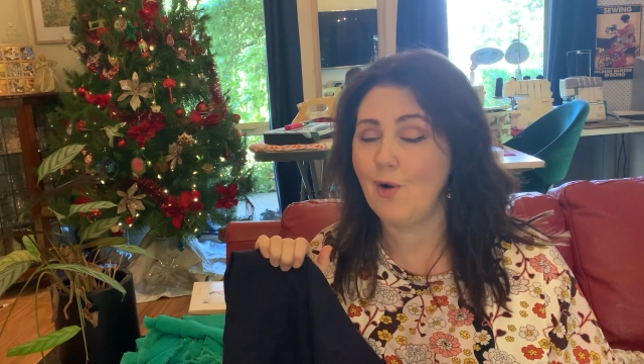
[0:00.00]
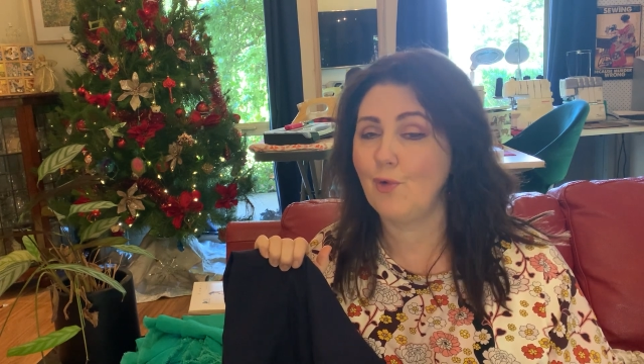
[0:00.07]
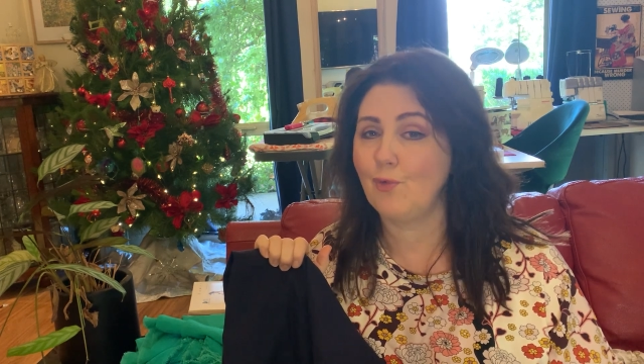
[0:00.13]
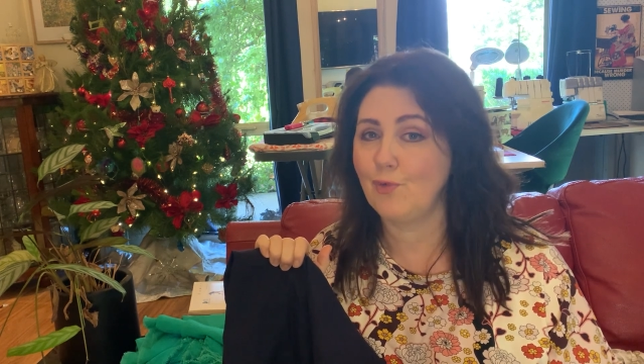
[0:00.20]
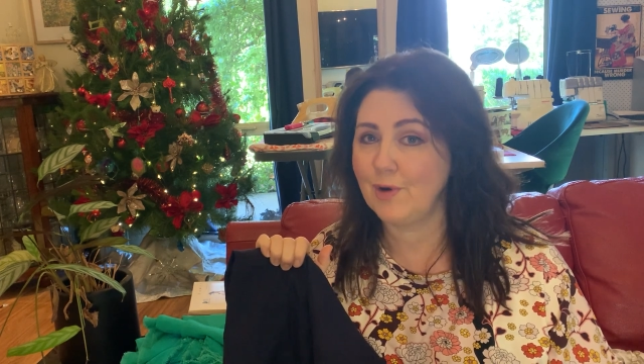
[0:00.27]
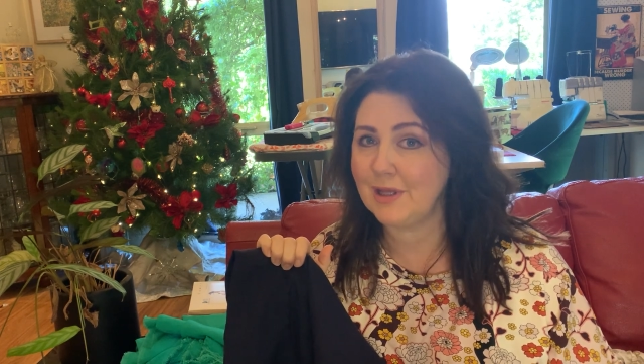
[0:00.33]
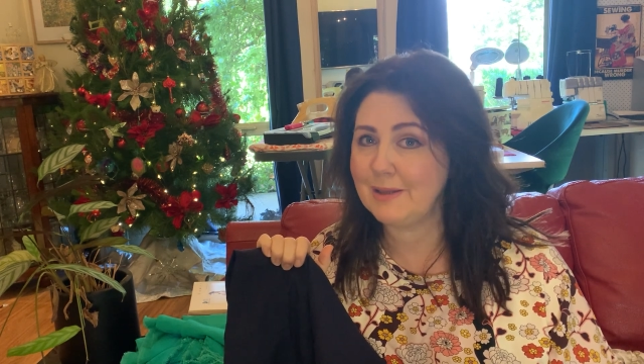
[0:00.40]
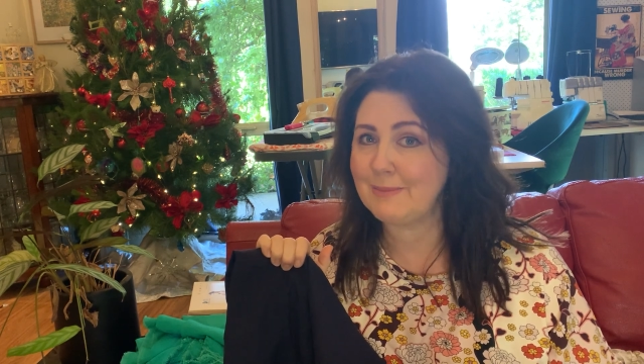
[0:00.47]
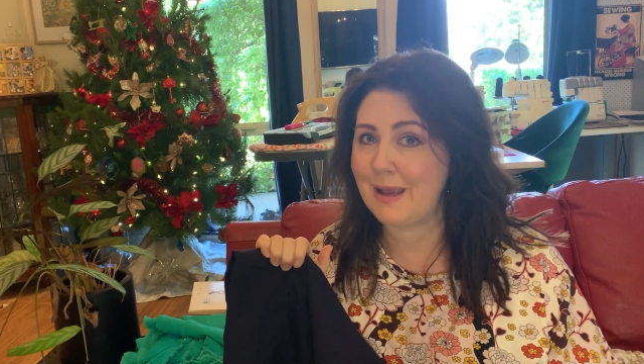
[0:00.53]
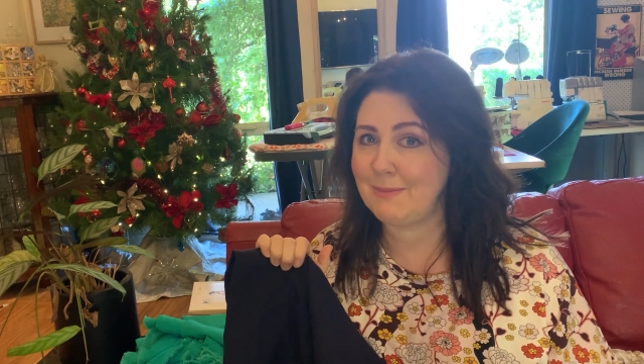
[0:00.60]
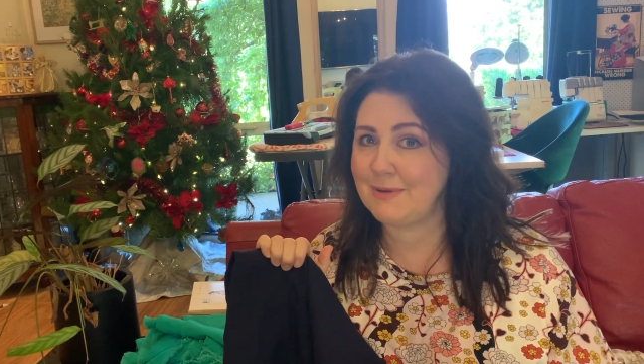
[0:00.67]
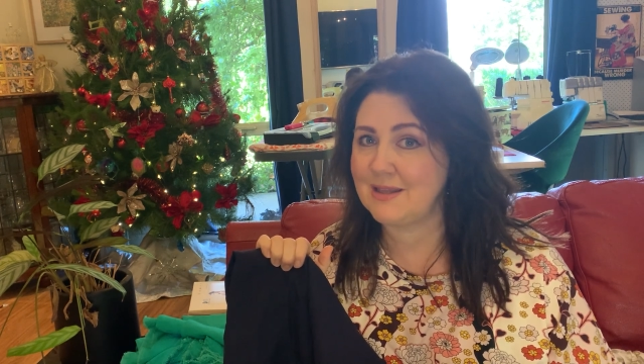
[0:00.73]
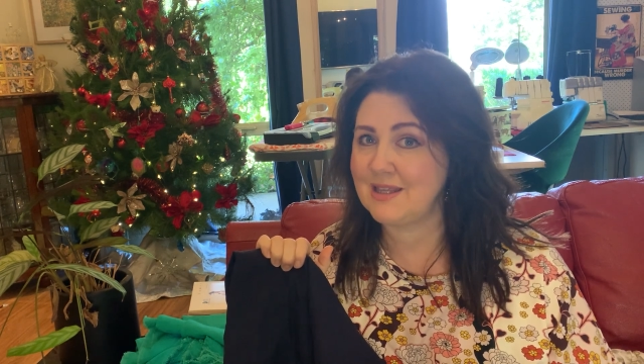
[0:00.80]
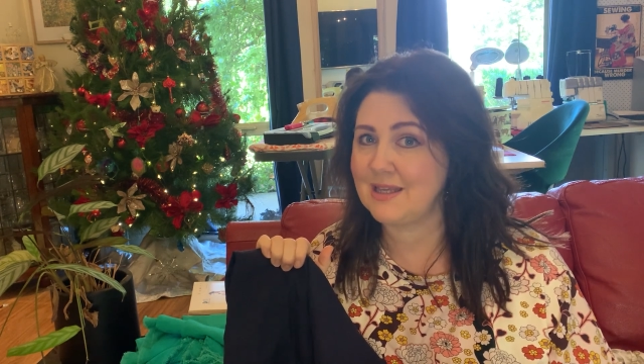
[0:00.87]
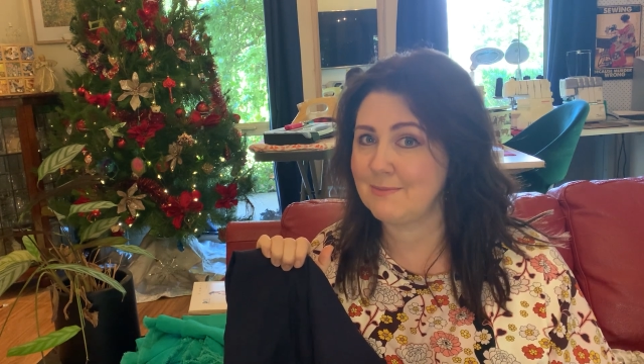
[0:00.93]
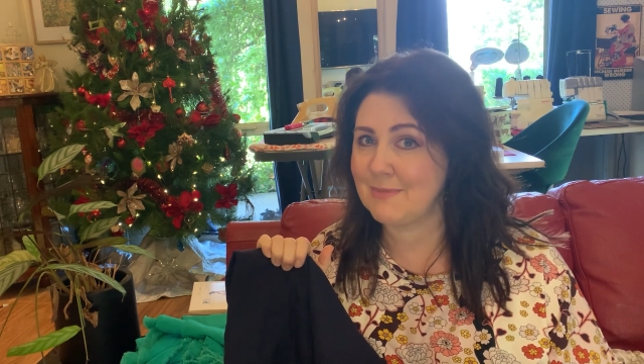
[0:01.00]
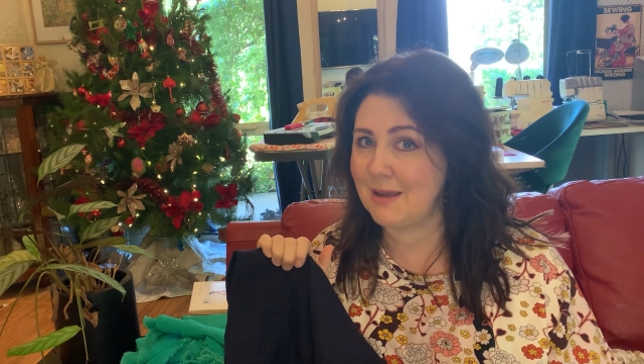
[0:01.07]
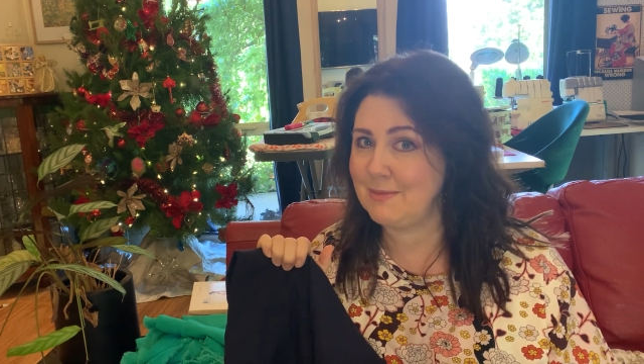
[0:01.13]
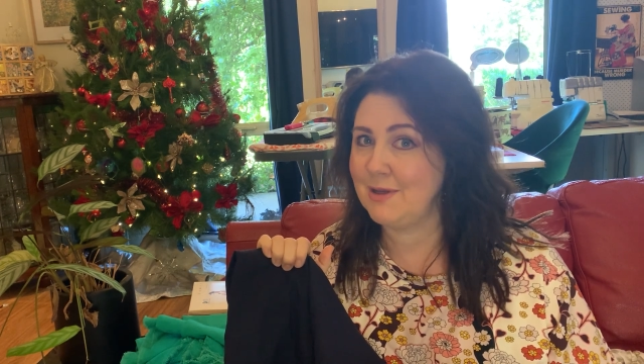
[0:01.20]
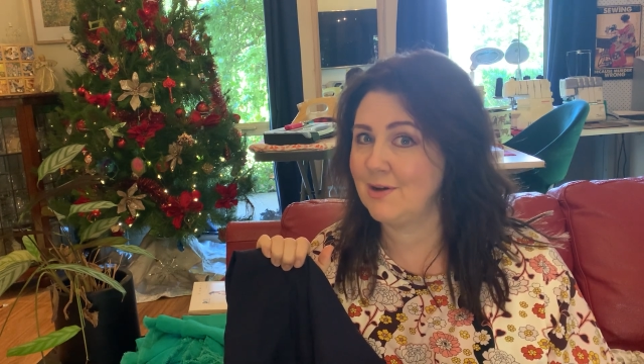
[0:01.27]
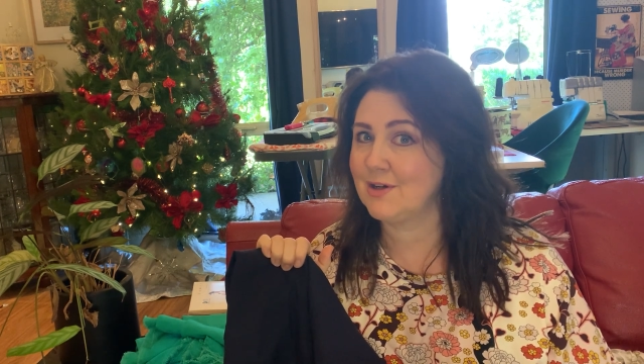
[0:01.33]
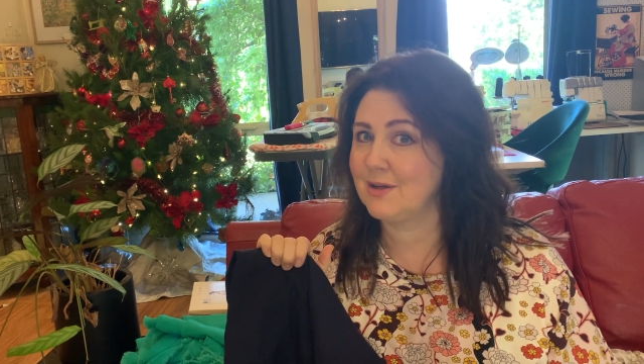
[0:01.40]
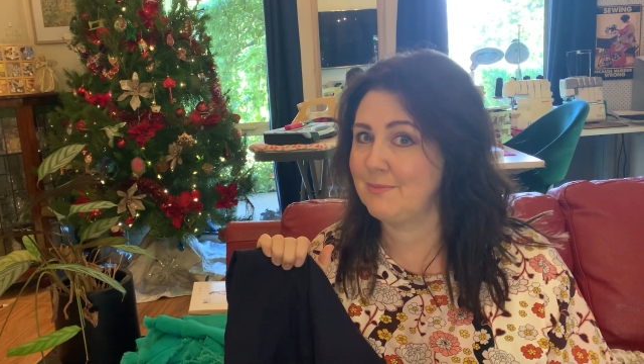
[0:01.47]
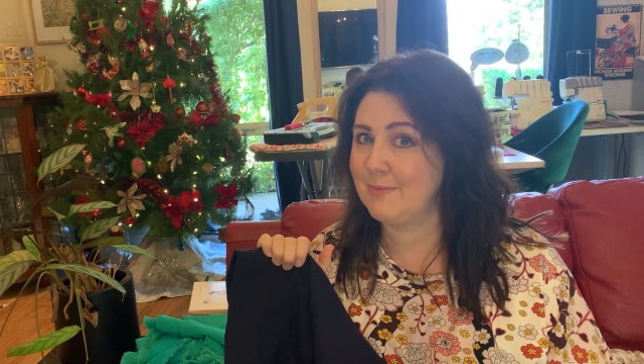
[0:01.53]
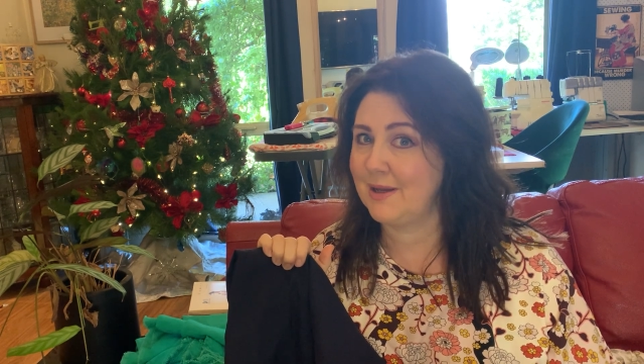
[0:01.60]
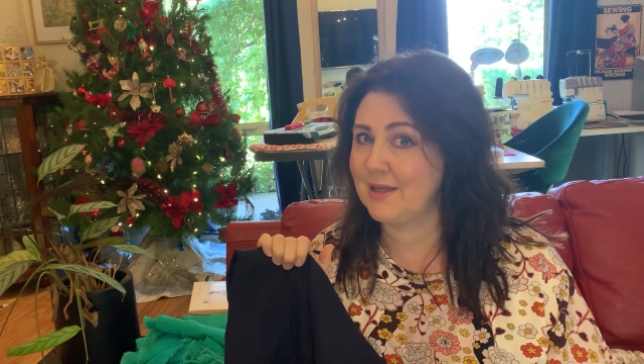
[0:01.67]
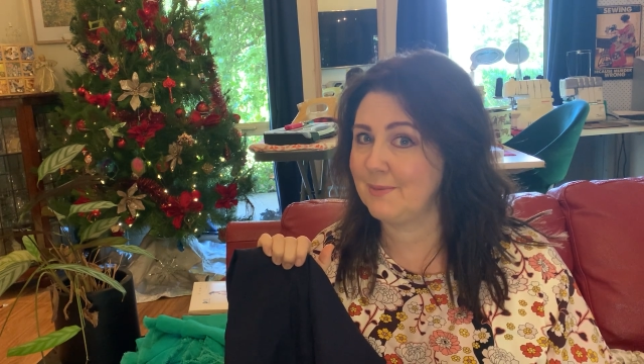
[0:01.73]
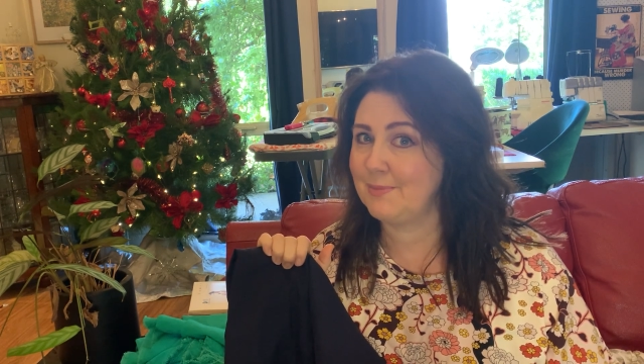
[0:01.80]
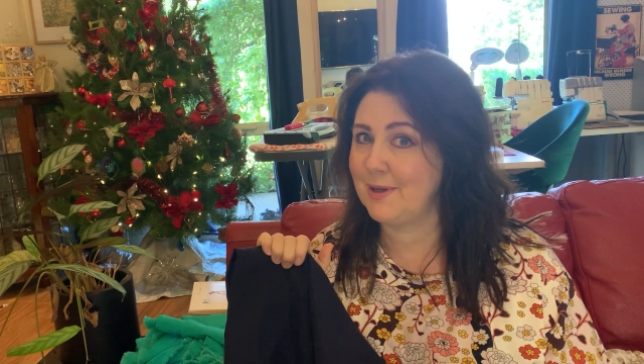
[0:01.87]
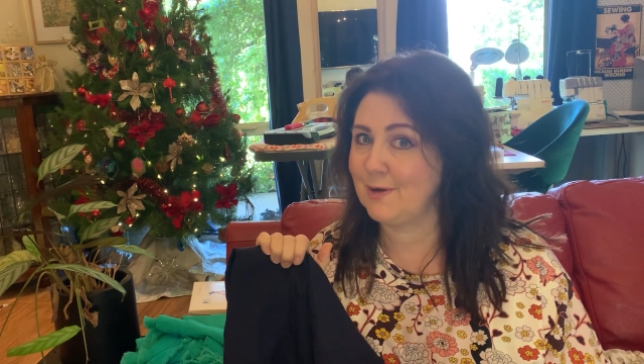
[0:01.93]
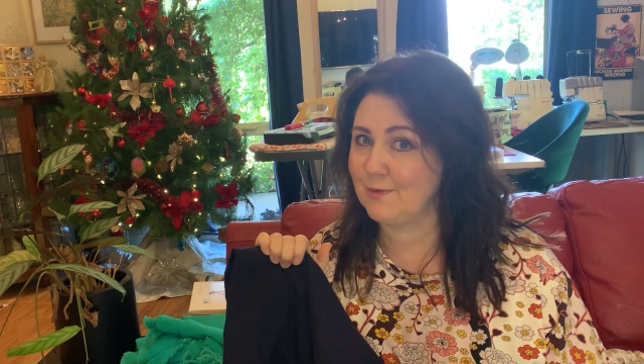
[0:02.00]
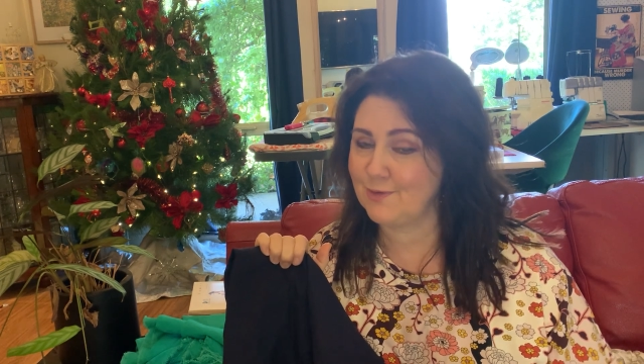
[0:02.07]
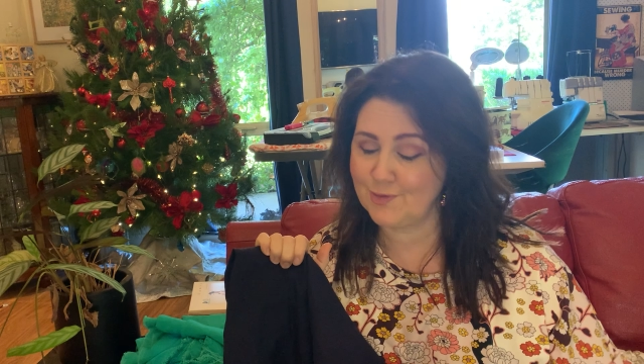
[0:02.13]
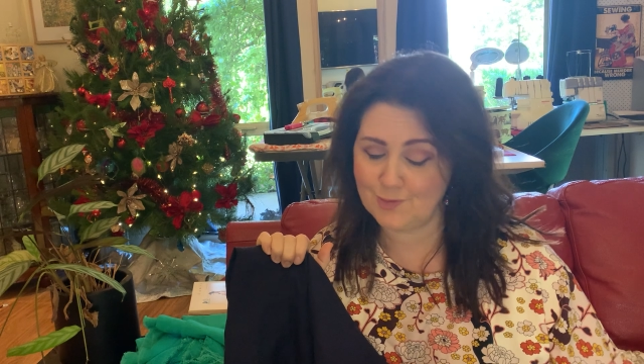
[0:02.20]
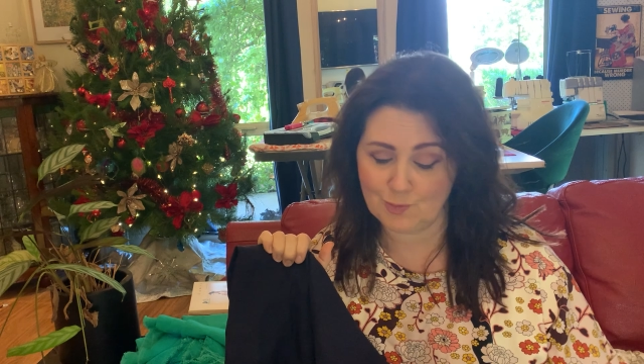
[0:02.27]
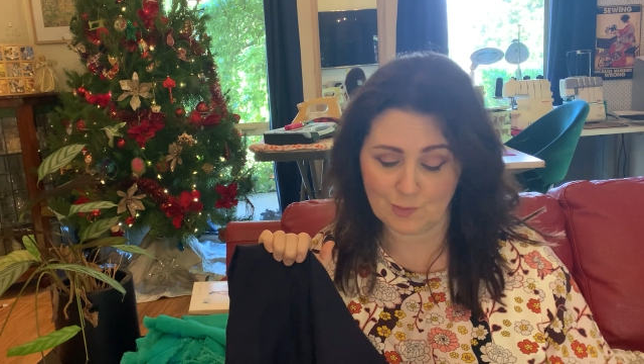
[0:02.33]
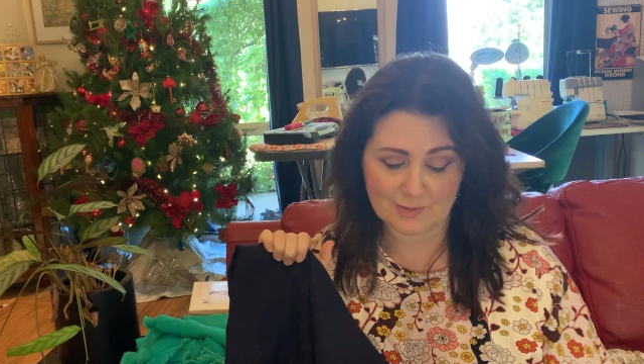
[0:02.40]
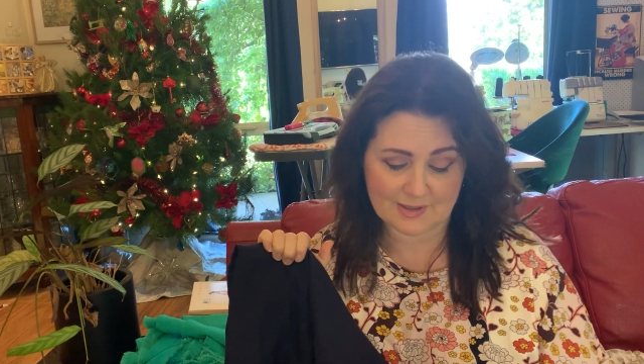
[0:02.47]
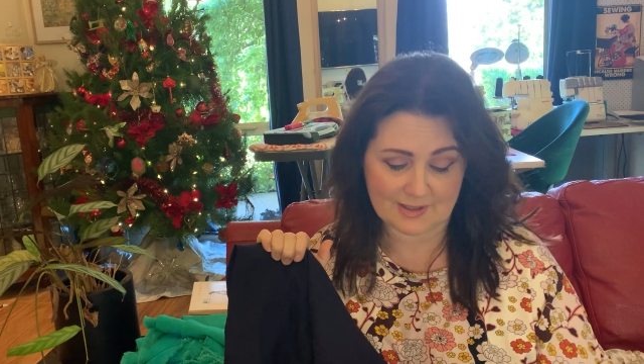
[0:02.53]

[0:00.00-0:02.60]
really made me think maybe I could make a pair of shorts,